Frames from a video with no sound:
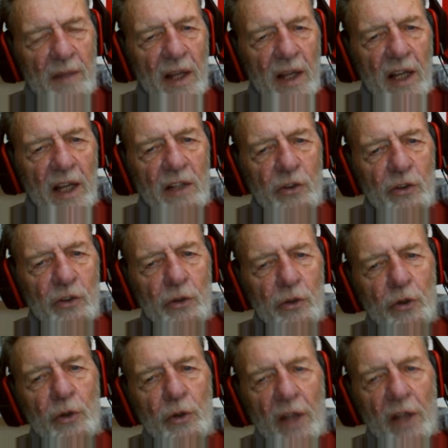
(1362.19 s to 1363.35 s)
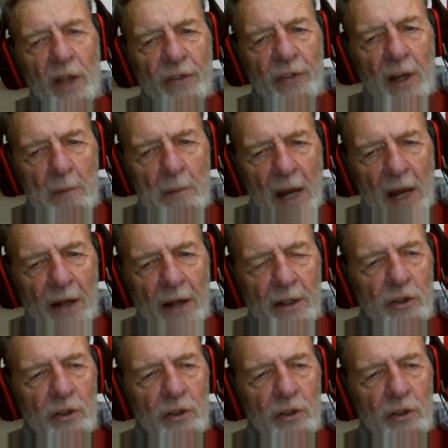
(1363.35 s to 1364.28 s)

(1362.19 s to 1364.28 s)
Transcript: and you do nothing about it,